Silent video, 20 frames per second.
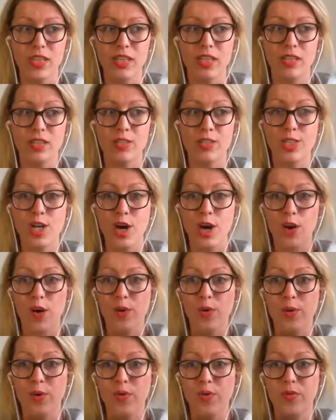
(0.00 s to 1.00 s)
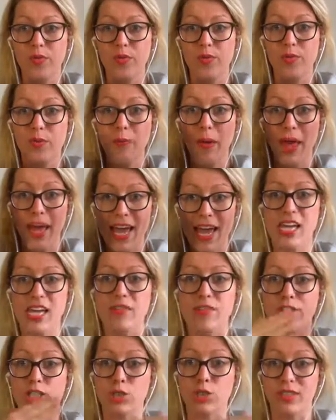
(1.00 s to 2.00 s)
So paying a
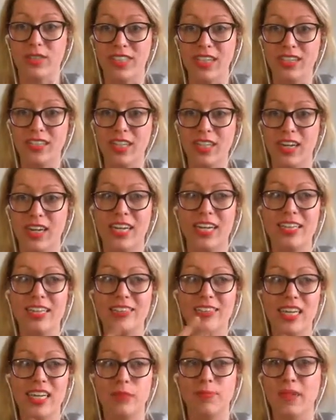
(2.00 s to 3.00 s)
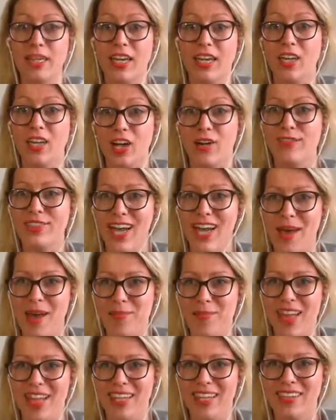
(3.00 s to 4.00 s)
virtual assistant saves me a lot of
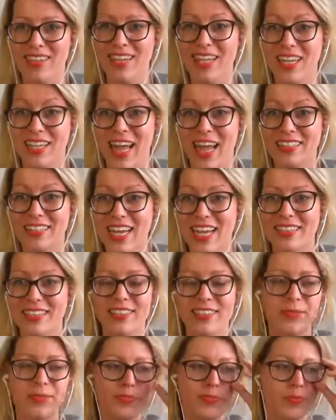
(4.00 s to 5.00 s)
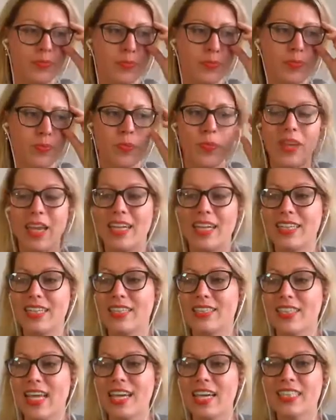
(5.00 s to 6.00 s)
time in that sense. The
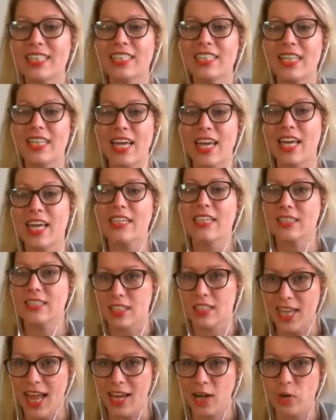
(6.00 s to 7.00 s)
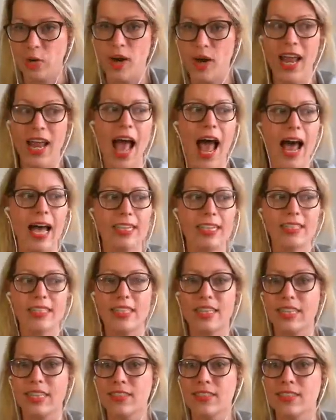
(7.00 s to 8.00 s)
second thing is, the second one, has
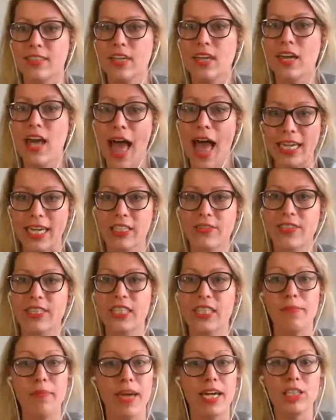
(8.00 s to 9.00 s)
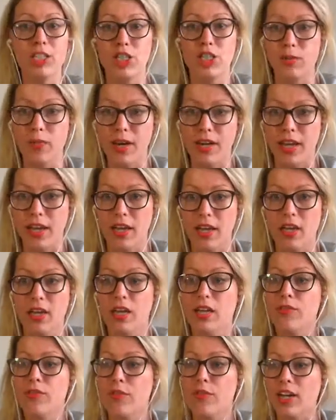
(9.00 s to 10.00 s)
this activity made you money?
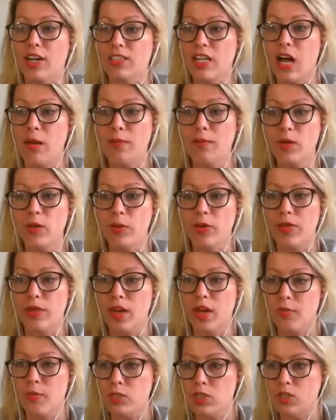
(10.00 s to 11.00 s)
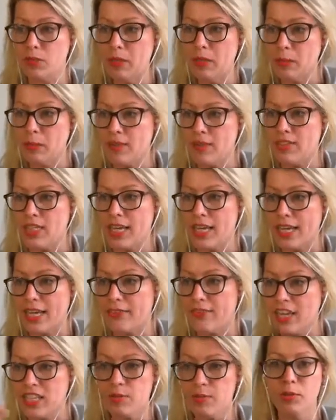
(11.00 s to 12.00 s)
For example, with 2 people have said
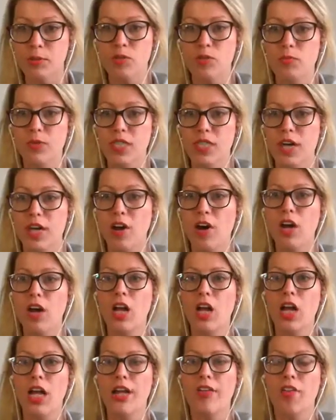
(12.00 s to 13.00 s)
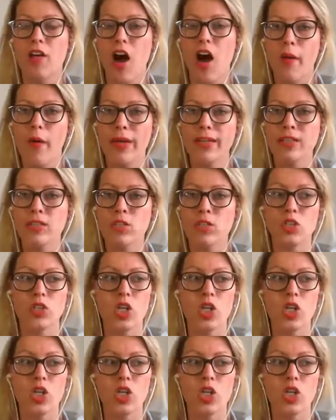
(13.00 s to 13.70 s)
like Facebook groups here in the comments.